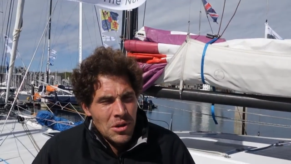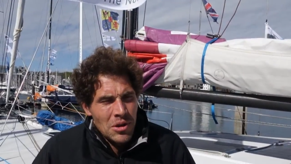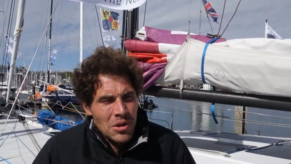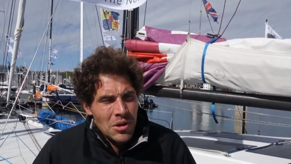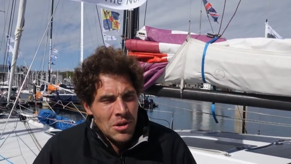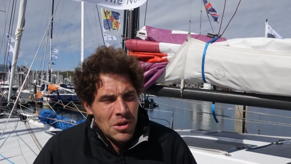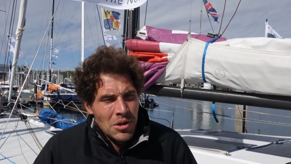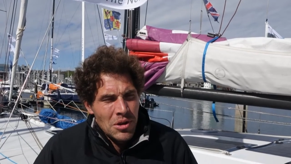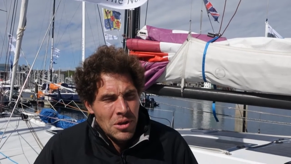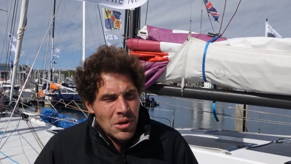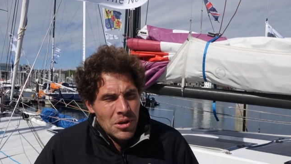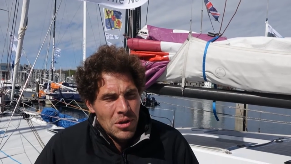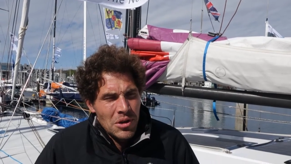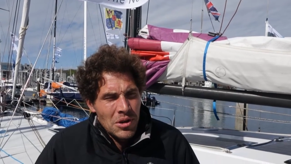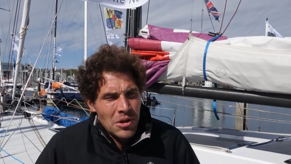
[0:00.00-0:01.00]

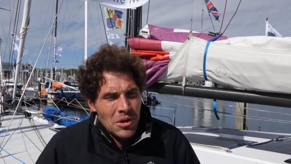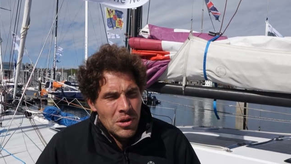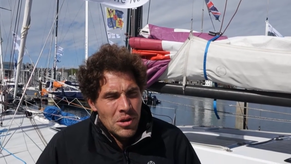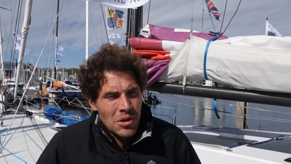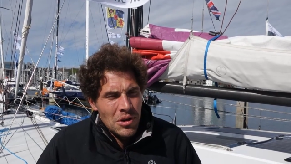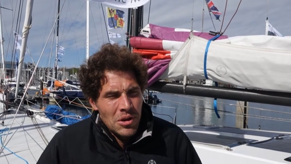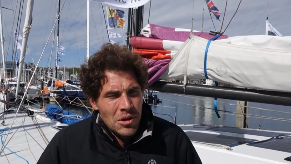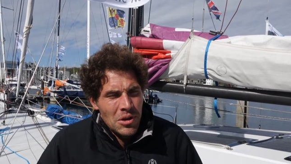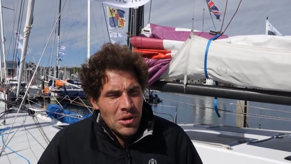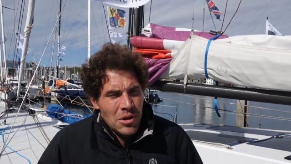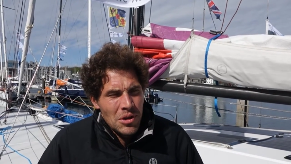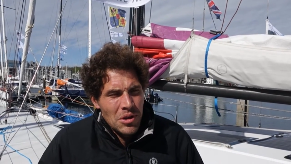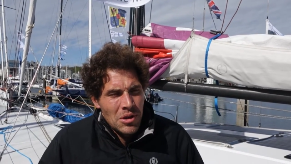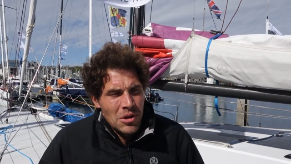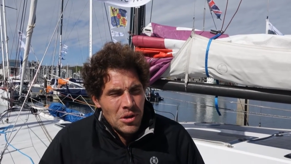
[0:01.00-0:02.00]

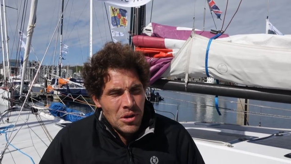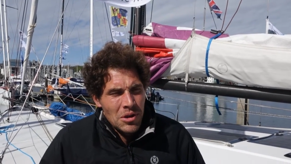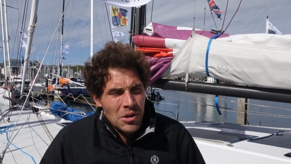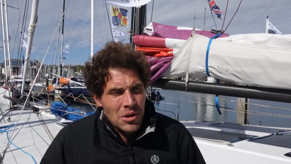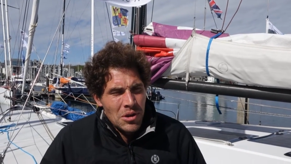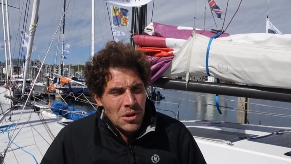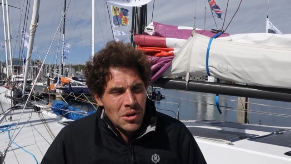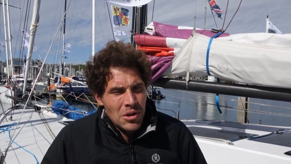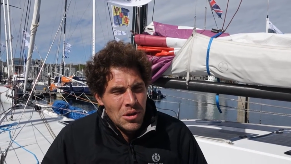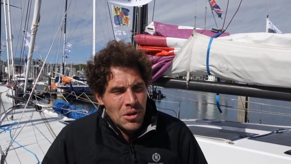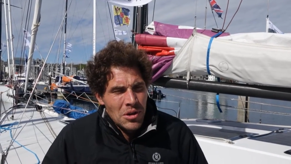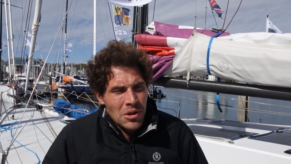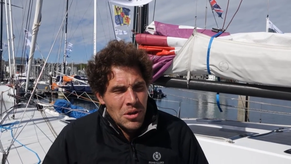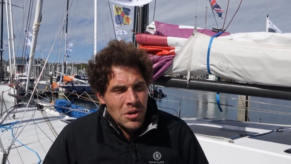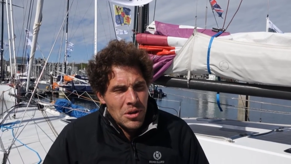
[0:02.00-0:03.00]

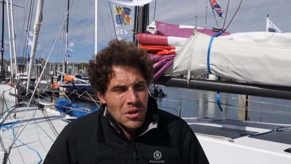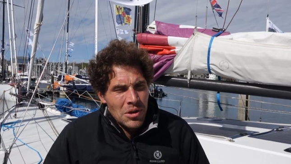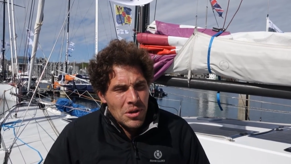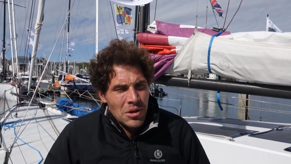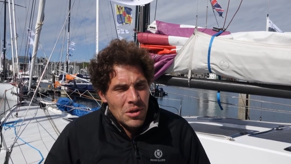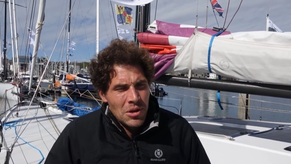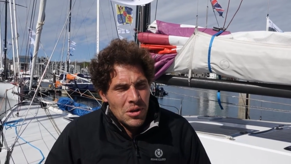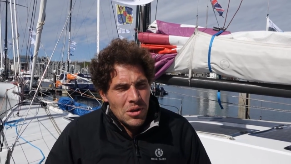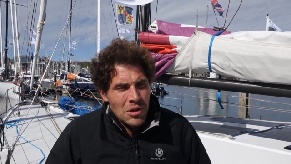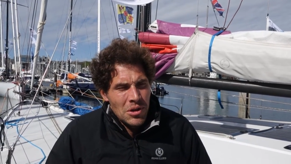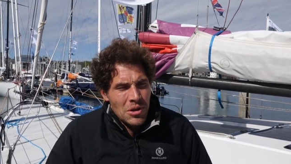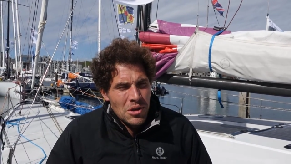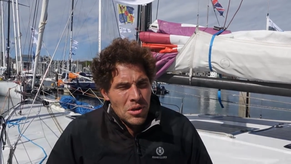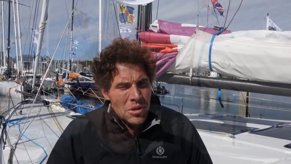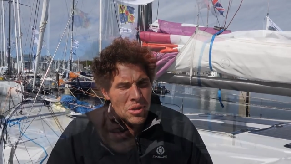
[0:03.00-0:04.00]

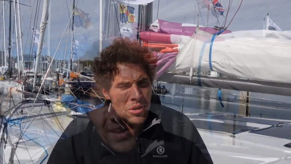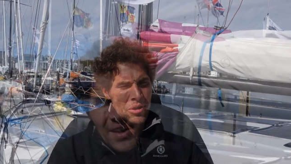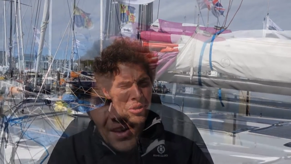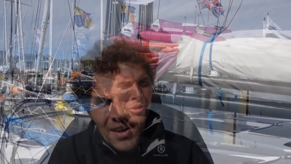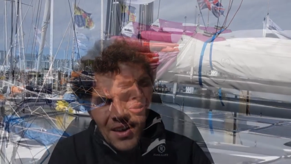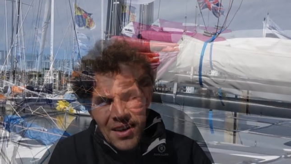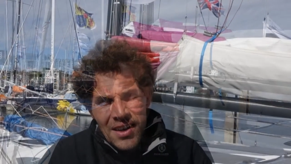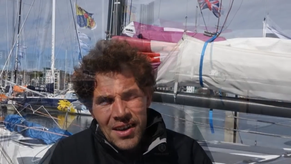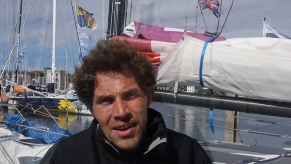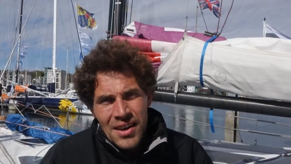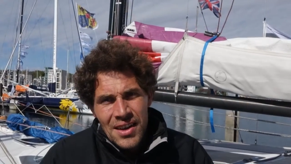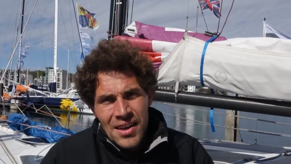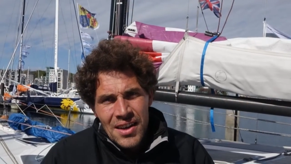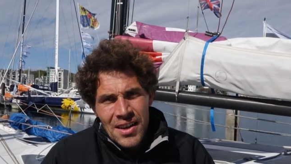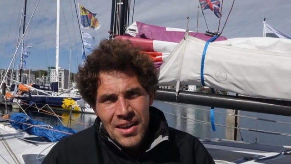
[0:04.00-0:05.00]

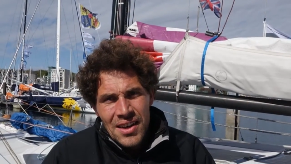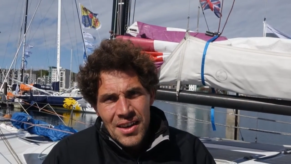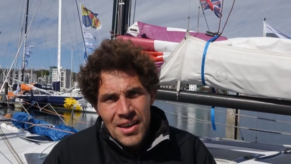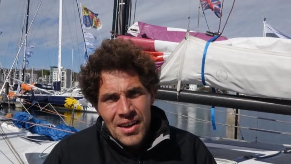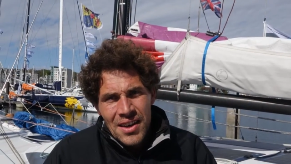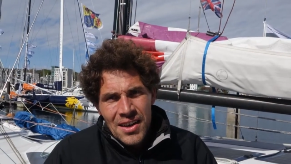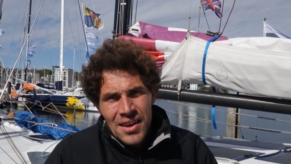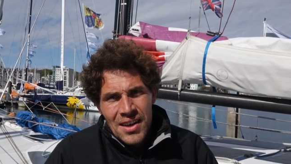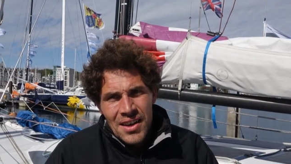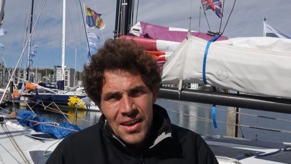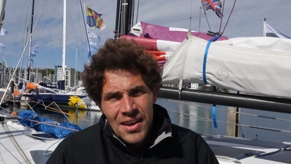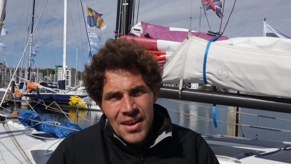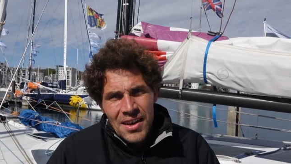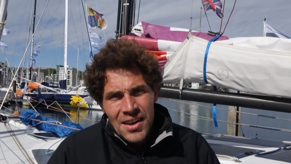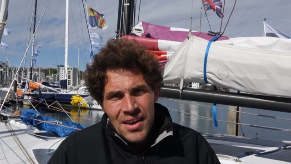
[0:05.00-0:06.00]

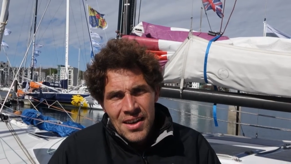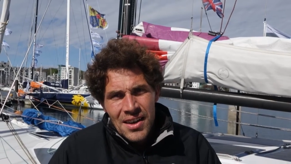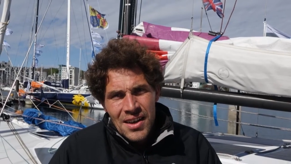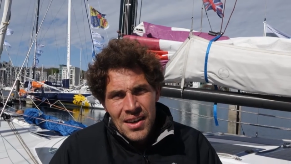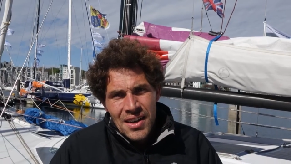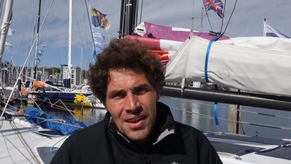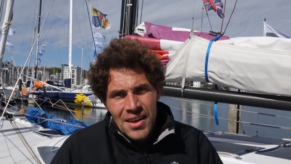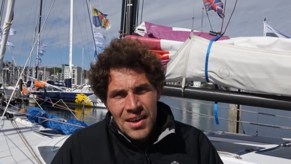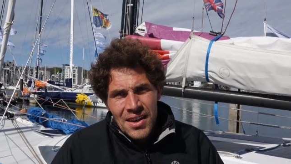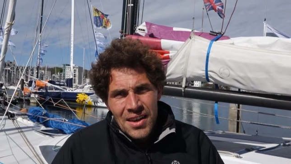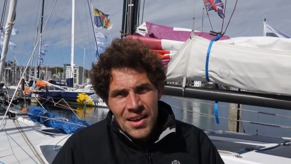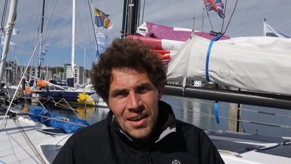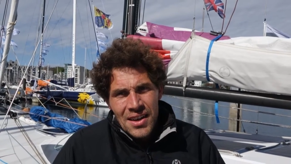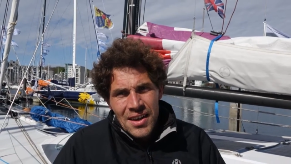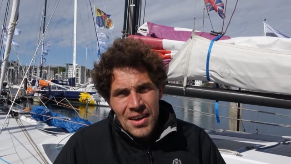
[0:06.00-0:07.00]

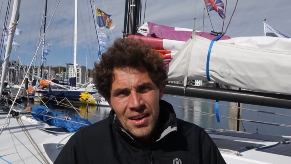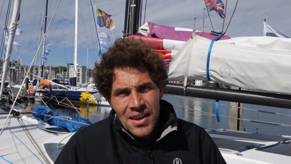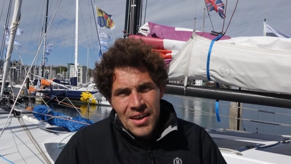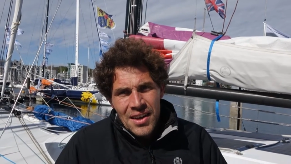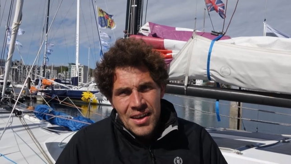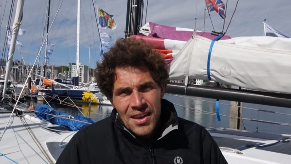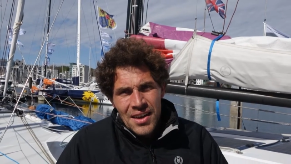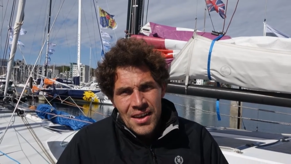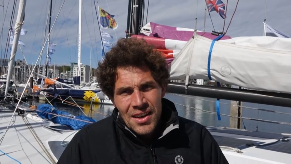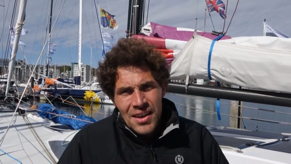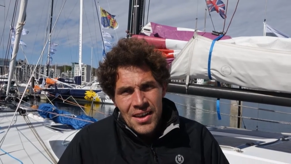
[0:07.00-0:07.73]
(no one is talking)